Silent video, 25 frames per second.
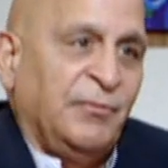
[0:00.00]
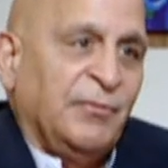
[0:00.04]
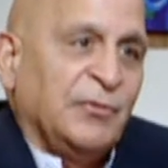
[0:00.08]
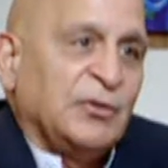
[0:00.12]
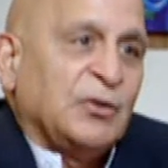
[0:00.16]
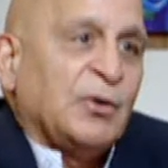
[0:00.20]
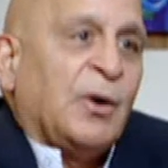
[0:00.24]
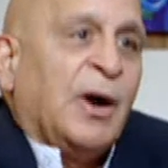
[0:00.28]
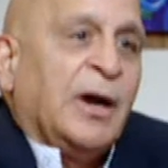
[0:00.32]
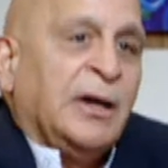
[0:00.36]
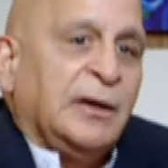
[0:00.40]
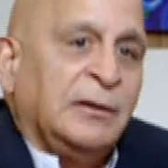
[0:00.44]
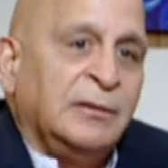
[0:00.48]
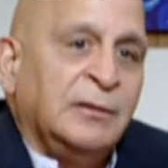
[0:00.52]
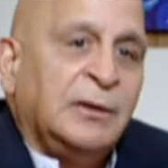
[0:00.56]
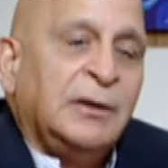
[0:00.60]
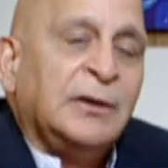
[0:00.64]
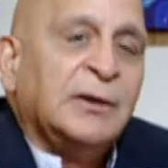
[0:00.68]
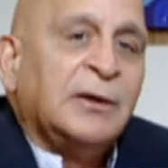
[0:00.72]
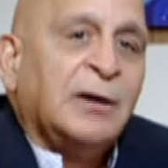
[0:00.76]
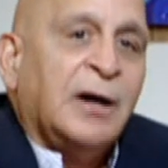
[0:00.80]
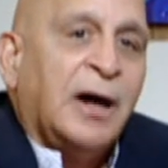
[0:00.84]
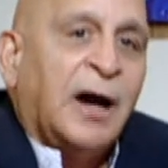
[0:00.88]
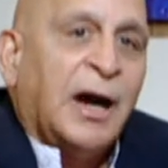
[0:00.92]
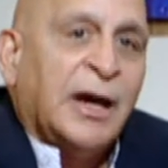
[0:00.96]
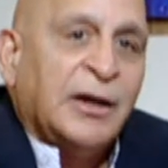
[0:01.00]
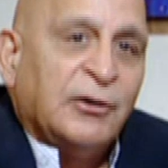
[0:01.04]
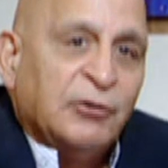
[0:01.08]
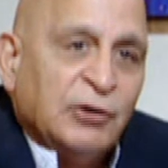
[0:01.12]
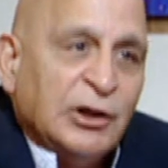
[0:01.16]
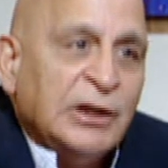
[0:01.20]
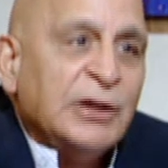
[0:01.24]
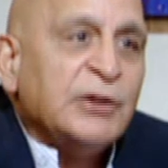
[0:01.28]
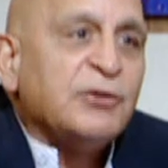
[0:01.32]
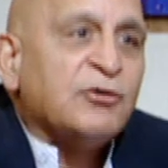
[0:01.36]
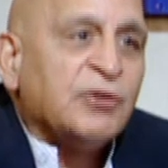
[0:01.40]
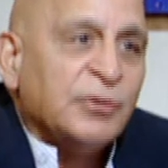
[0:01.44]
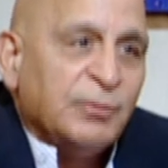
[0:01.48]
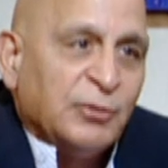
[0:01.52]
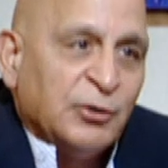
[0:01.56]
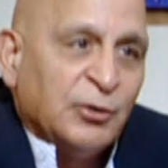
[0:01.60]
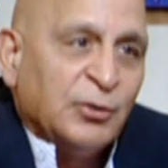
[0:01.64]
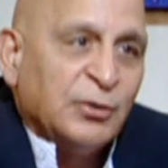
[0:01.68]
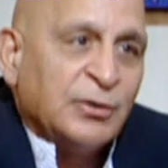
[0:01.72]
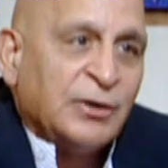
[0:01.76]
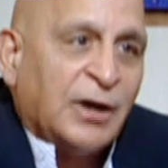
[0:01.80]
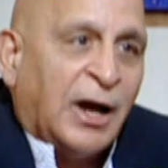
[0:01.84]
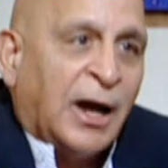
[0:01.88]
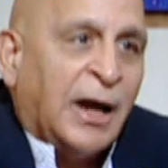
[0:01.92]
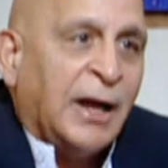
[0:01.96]
So I, I really
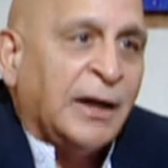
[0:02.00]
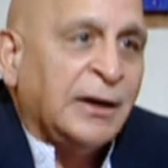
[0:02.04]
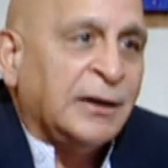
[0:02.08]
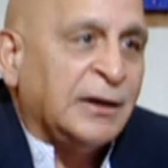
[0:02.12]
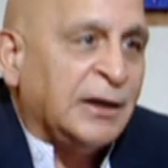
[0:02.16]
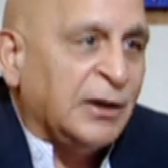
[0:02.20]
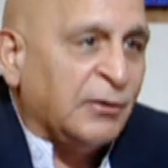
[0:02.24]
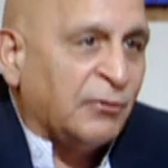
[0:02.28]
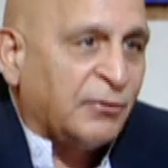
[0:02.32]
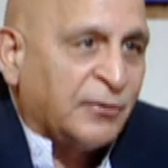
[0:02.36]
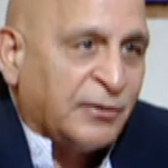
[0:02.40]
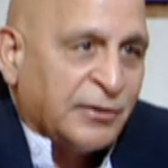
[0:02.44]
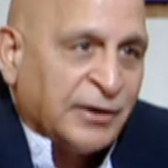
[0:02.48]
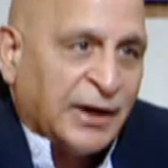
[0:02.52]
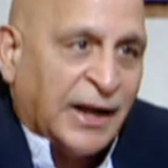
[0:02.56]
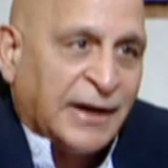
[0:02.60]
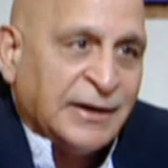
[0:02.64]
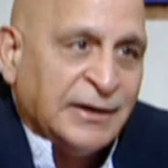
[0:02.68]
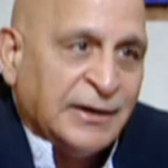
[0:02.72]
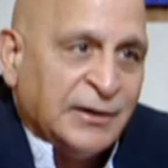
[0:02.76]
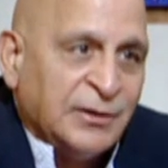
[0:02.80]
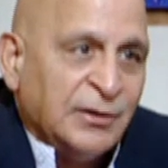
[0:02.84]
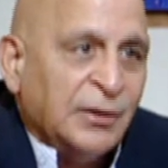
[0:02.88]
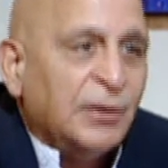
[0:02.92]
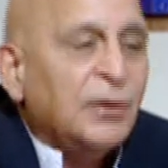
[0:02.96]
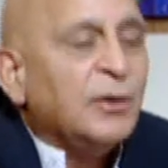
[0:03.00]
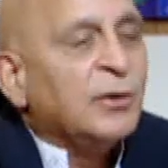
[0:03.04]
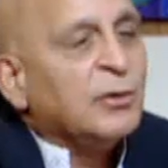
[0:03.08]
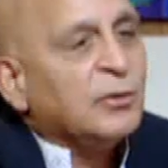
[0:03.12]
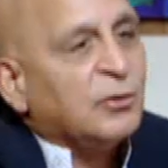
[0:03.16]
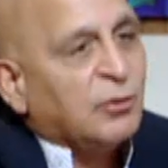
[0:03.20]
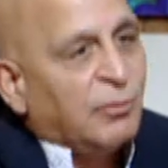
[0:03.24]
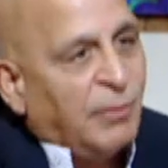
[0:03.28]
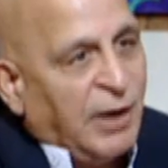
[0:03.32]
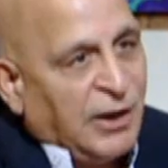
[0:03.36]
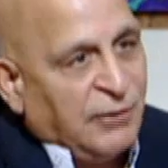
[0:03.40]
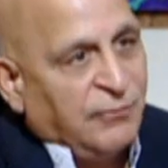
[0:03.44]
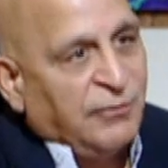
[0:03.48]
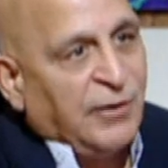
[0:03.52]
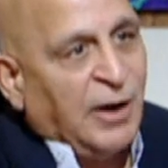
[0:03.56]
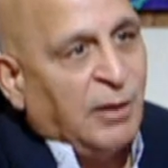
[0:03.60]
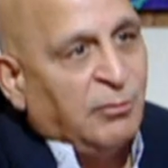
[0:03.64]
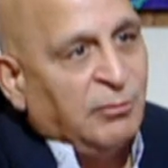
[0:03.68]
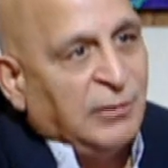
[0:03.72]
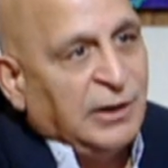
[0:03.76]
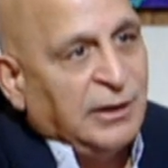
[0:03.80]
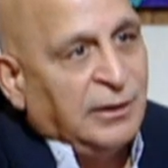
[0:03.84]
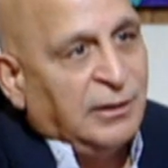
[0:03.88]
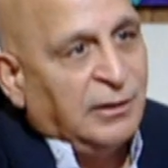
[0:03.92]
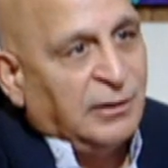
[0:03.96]
tribute, I give credit to my
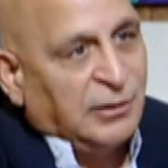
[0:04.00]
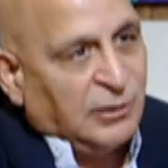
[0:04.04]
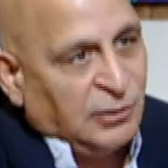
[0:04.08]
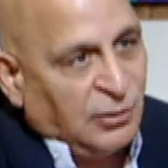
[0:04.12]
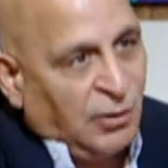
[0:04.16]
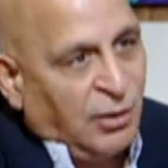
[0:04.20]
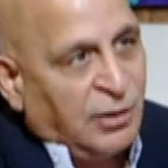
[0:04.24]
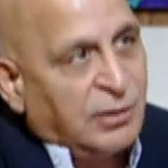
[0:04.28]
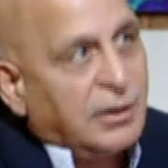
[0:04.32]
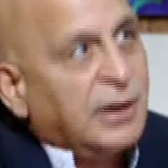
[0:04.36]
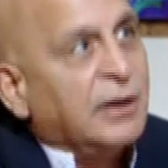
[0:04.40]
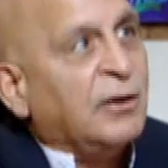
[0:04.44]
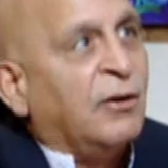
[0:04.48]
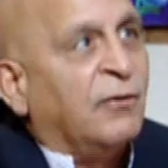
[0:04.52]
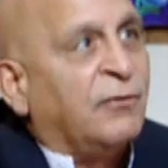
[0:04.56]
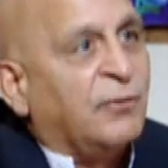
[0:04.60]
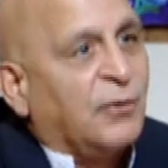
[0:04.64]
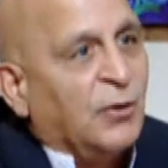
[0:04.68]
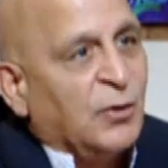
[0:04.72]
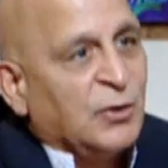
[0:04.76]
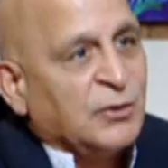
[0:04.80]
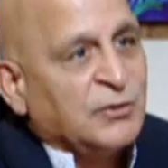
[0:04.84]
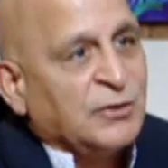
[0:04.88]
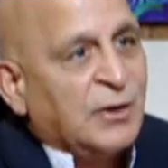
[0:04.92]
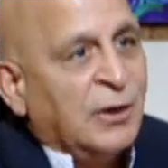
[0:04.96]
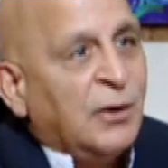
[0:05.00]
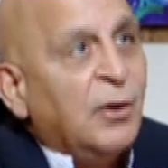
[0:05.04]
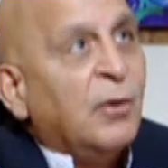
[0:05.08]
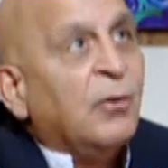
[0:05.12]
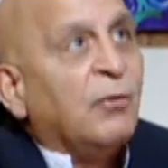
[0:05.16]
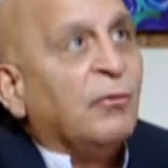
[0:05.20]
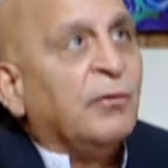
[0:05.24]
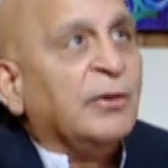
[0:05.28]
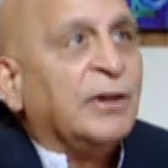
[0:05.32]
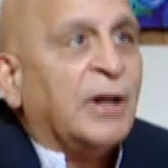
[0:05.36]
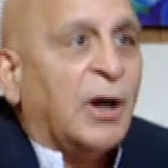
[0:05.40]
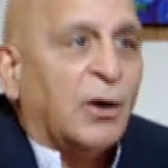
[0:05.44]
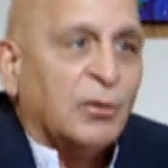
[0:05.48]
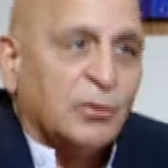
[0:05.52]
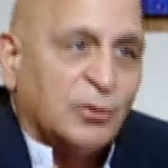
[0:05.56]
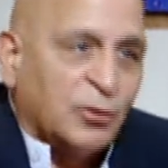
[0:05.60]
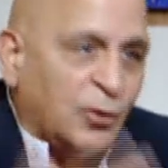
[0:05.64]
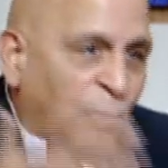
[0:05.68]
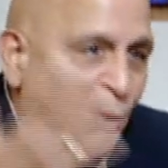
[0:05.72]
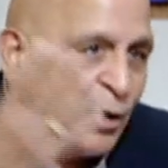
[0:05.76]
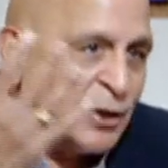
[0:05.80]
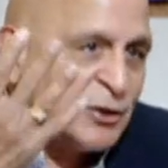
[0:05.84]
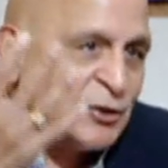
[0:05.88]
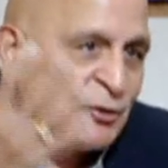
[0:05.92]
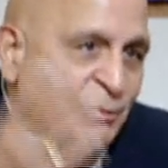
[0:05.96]
family a lot, and of course, without
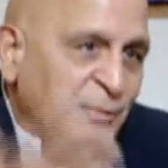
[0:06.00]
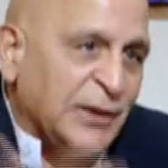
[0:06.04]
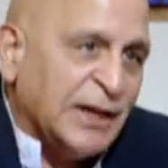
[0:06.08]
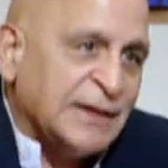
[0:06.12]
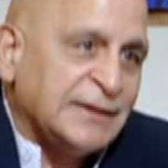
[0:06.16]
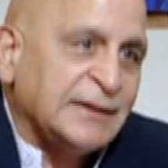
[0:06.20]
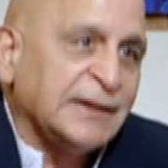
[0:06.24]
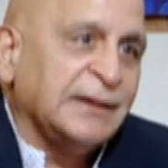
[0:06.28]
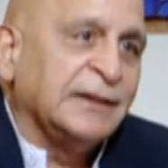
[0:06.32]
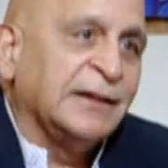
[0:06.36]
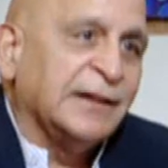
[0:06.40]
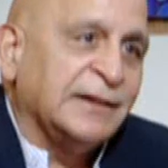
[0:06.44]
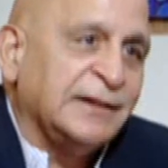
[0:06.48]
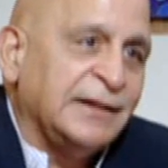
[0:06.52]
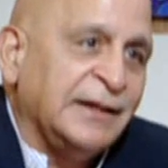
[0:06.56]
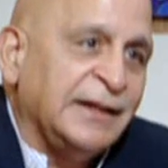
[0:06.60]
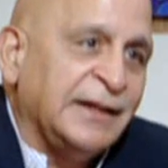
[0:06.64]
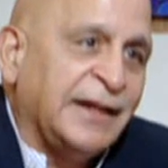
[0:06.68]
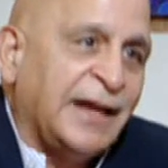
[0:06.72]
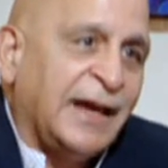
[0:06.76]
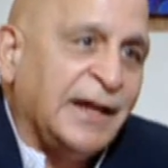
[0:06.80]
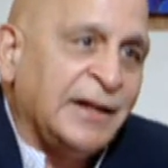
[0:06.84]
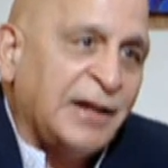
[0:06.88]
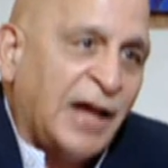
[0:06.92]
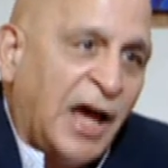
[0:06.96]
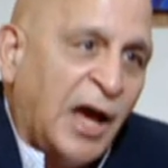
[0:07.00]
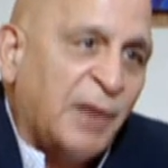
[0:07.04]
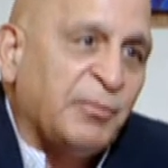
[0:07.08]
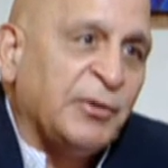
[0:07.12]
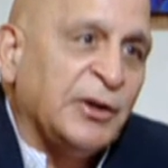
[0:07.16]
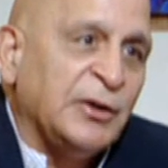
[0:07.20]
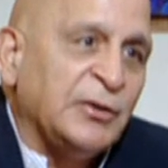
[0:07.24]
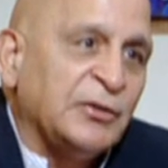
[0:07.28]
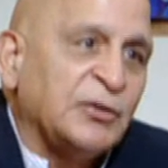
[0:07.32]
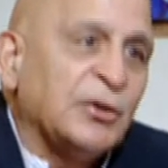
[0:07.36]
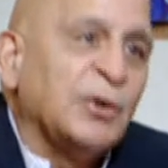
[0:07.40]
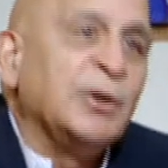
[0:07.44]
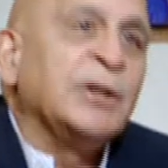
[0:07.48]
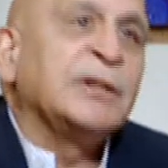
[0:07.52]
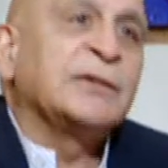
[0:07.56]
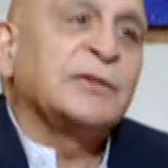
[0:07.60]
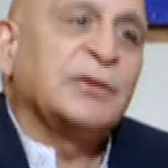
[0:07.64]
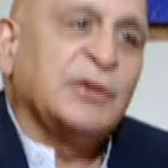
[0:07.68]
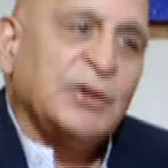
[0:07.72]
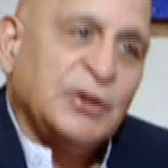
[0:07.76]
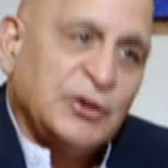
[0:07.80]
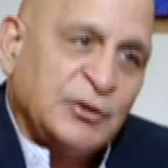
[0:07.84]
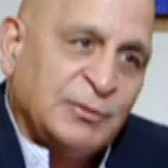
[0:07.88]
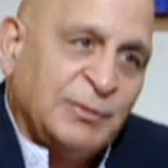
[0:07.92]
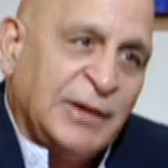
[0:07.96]
God's blessing, nothing can happen. So it's
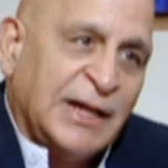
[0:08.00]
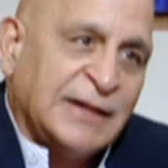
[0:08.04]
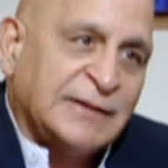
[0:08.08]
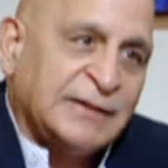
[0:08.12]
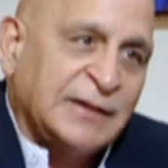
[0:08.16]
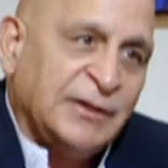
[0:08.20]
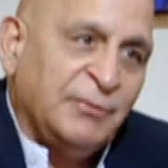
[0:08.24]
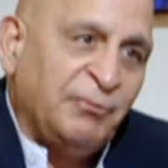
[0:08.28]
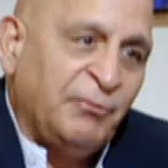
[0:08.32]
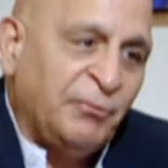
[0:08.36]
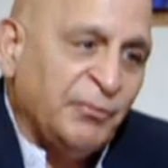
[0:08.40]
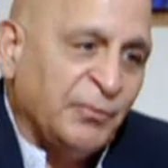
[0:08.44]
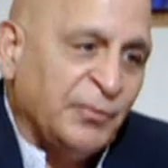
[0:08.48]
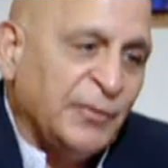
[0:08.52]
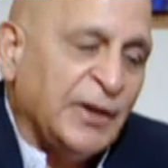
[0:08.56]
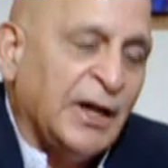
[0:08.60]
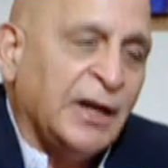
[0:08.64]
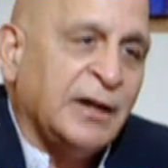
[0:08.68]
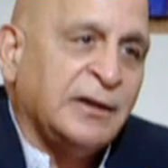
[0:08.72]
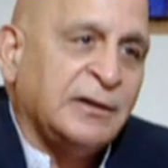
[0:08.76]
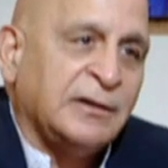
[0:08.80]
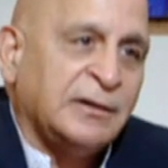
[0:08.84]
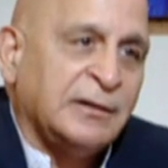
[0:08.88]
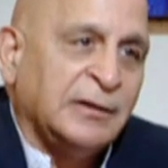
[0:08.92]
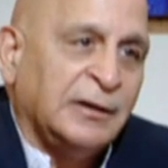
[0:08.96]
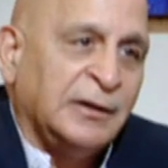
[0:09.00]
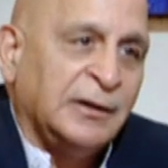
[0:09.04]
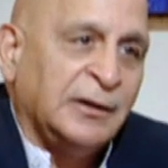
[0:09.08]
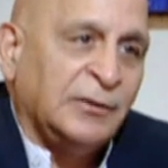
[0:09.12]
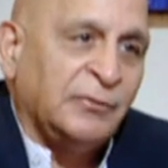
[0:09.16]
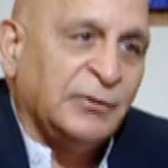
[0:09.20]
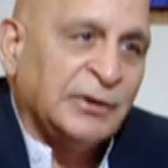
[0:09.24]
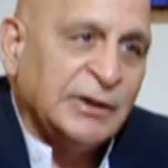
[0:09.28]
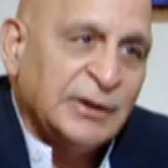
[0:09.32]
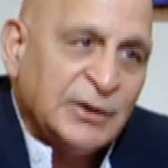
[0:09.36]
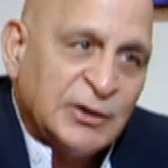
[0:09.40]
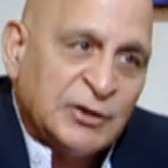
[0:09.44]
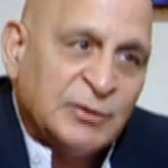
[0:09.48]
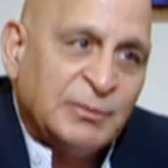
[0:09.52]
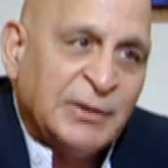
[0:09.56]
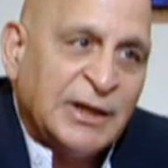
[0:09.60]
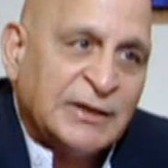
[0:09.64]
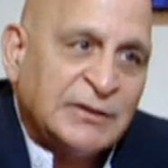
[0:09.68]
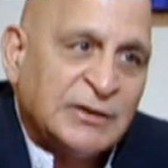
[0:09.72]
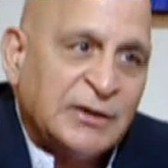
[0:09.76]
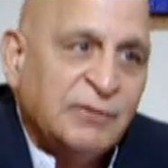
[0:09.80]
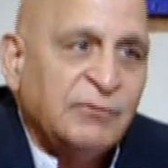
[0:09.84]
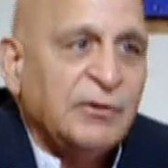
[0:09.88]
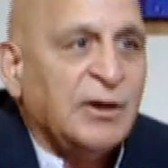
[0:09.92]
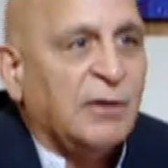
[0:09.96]
His blessing. At, uh, with His
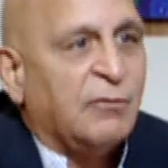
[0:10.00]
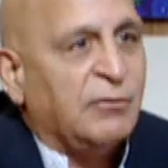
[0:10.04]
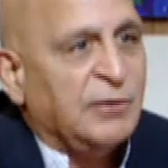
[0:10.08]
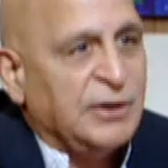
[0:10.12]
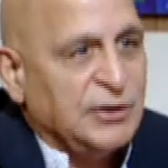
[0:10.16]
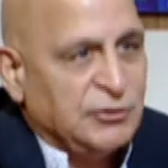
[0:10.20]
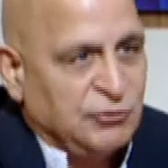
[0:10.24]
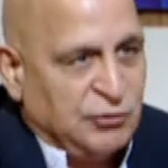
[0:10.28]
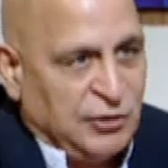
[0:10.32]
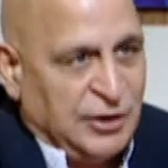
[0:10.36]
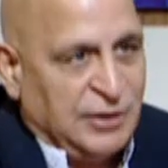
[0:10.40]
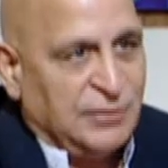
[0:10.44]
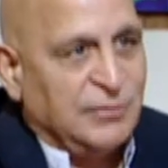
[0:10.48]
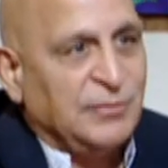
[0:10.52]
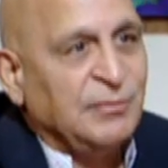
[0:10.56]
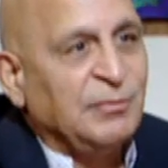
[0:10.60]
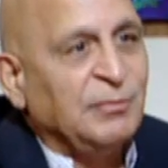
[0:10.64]
blessing, we have reached here.